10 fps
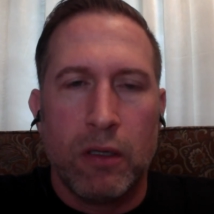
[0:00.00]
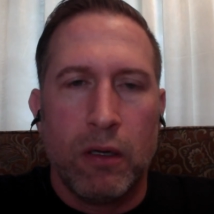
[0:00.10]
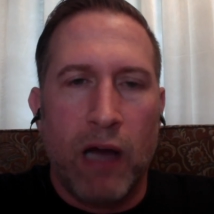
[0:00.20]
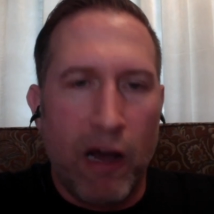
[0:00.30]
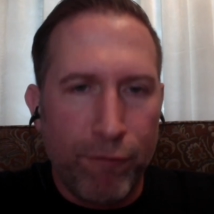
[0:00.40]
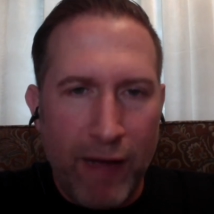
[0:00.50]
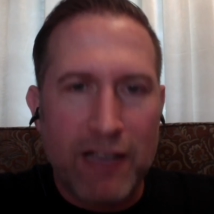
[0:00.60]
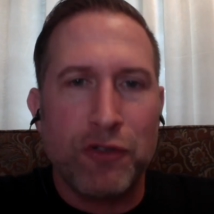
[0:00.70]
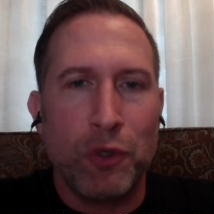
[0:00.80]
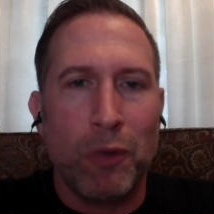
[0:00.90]
How
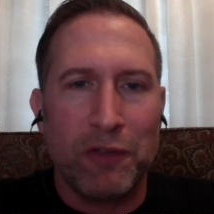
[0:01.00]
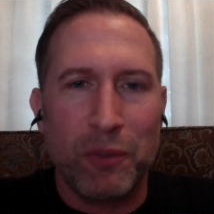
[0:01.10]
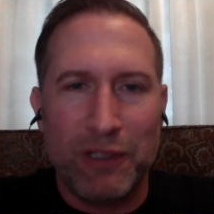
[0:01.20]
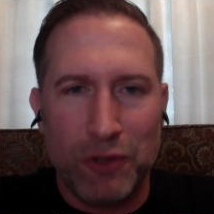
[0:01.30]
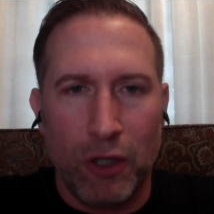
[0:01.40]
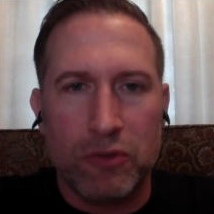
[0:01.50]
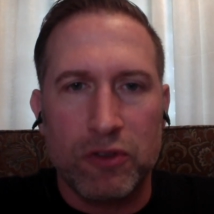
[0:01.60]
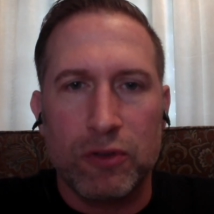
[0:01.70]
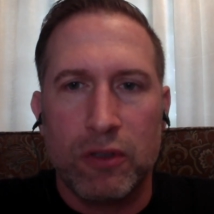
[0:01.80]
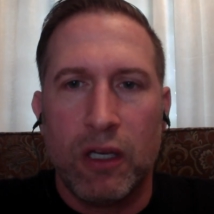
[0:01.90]
fast do you want the
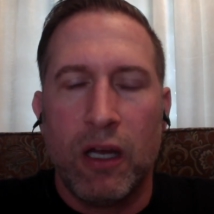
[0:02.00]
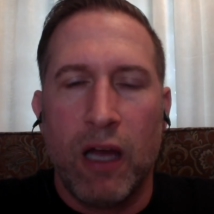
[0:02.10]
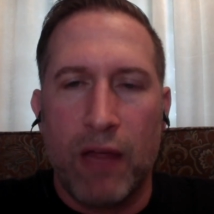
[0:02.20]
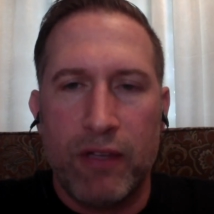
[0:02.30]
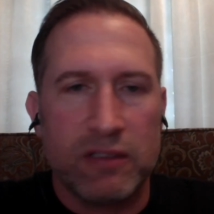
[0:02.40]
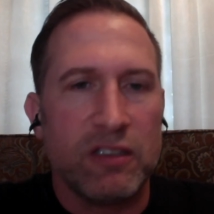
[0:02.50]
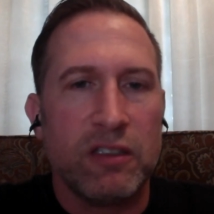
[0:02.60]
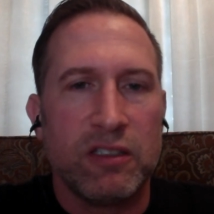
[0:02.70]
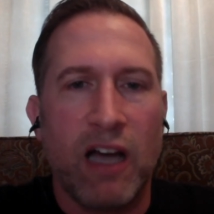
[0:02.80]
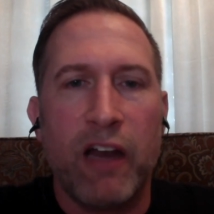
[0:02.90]
results? And this is the
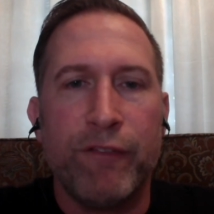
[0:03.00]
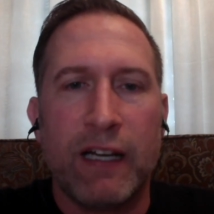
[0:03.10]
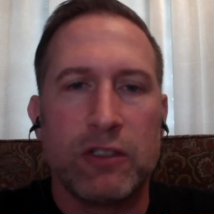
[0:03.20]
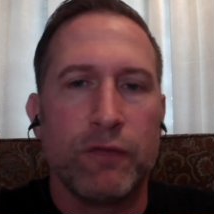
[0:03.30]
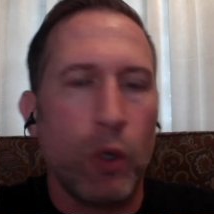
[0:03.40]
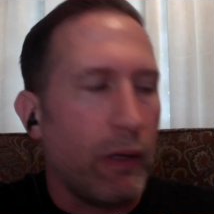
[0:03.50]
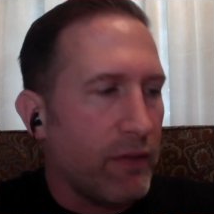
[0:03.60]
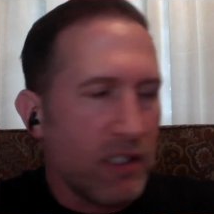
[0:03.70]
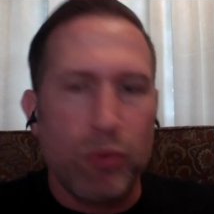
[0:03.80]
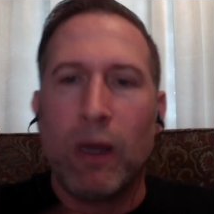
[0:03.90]
side effects of going
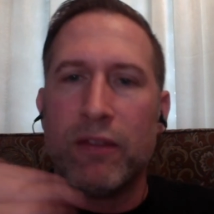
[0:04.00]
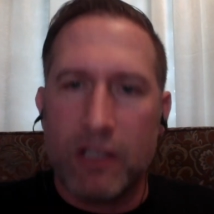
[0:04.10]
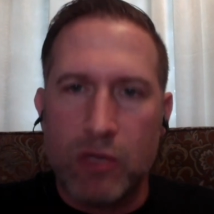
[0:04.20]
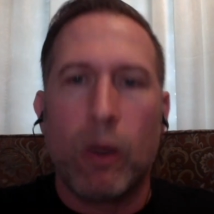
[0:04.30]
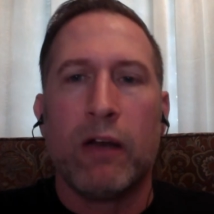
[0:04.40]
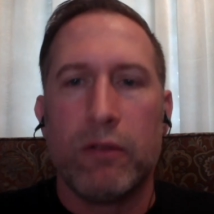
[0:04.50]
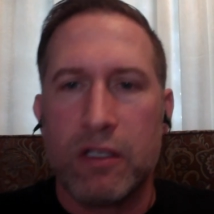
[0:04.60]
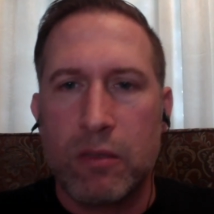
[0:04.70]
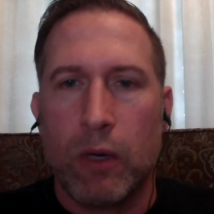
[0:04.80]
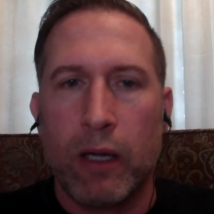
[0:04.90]
this way, or
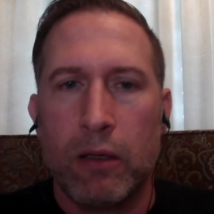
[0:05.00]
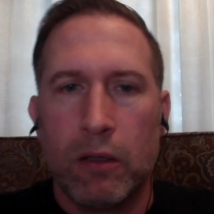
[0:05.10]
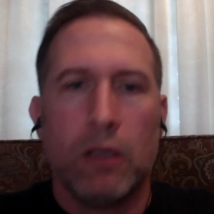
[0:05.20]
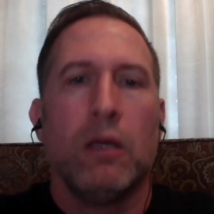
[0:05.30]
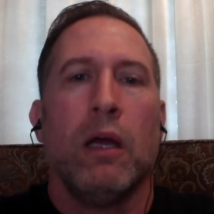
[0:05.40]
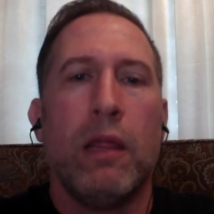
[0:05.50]
this way. And